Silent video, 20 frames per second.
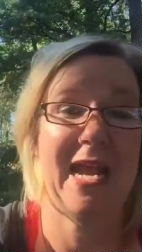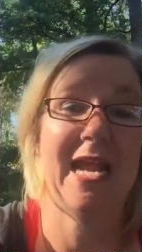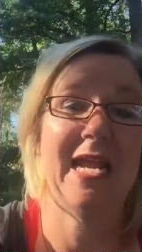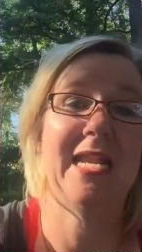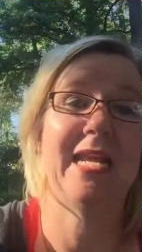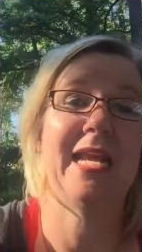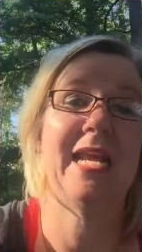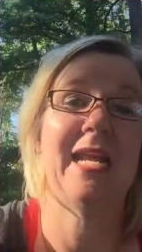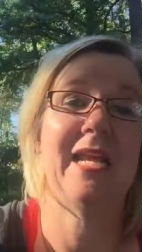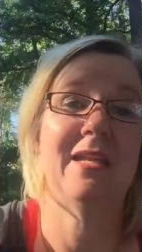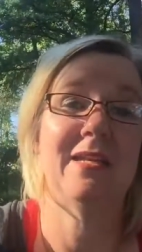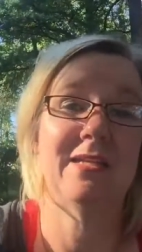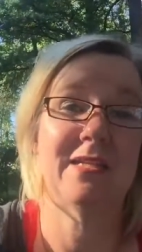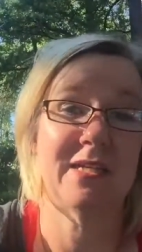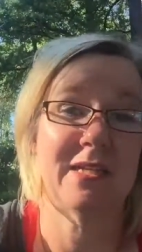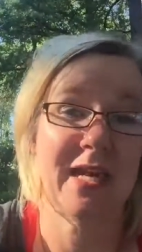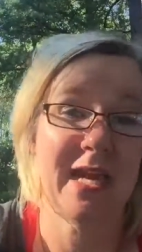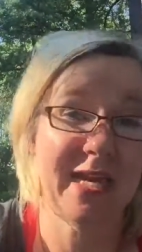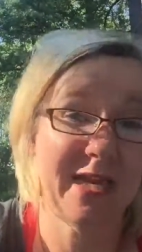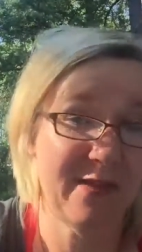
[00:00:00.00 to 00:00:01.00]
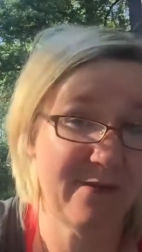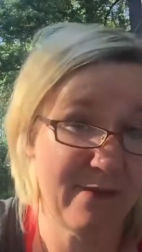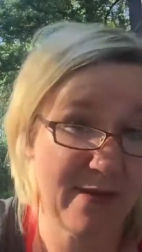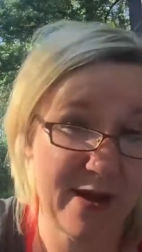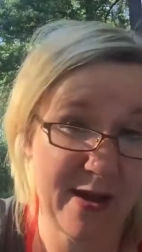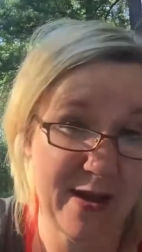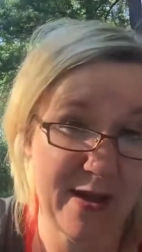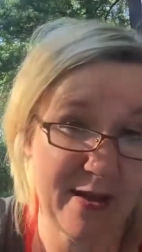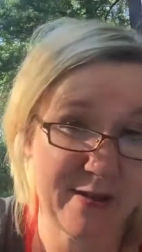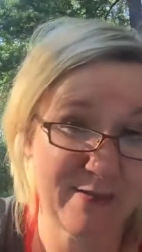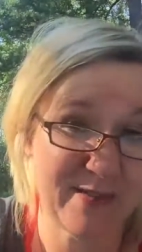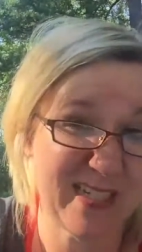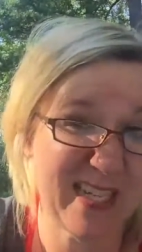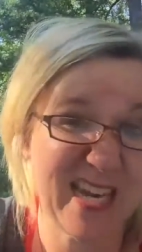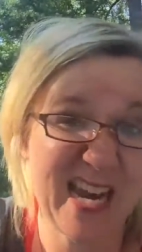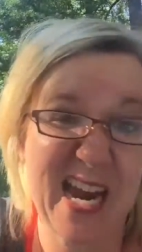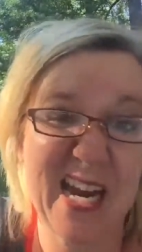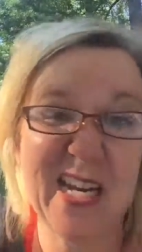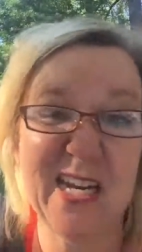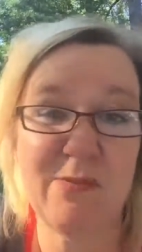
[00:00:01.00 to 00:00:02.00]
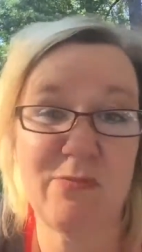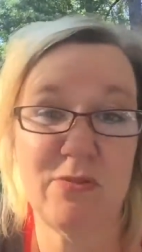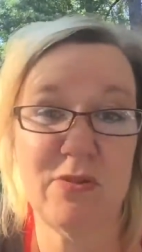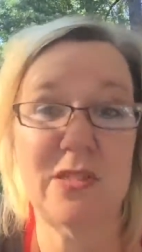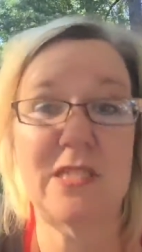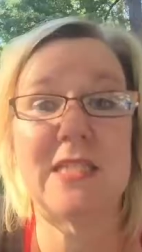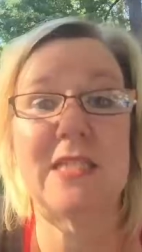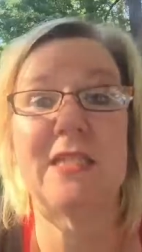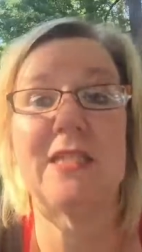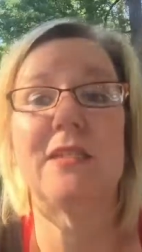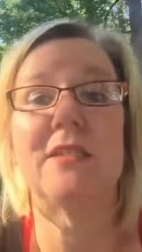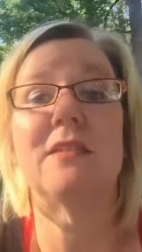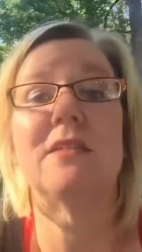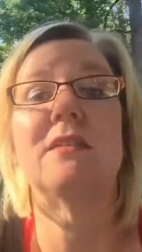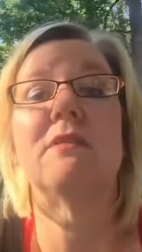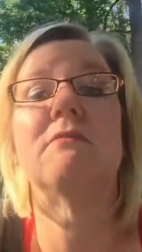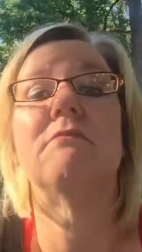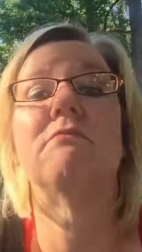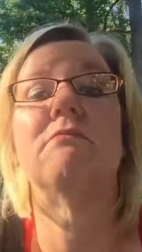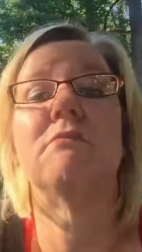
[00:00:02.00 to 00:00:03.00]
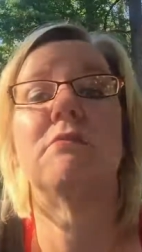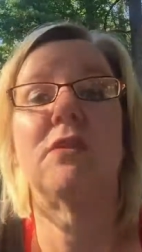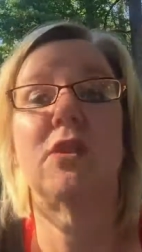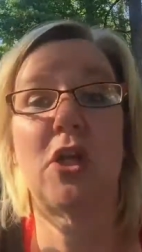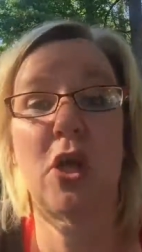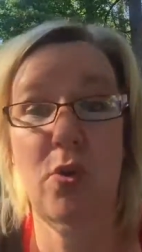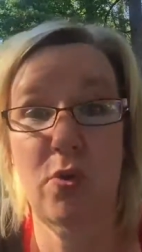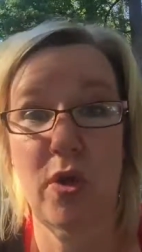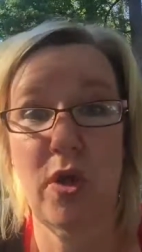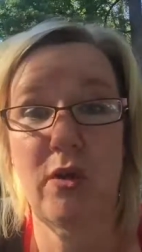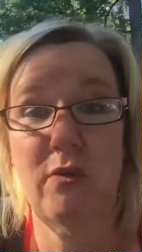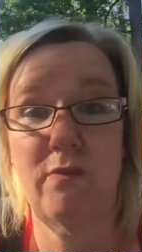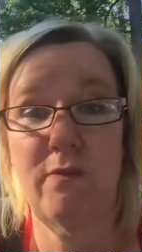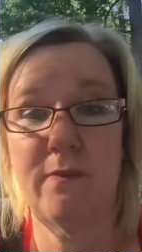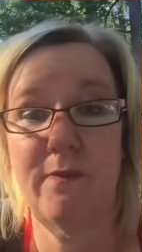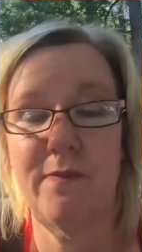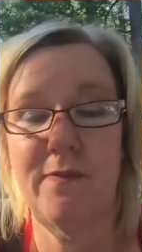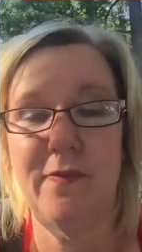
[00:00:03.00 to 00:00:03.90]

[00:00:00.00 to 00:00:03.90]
80 to 85 to 90% cocoa.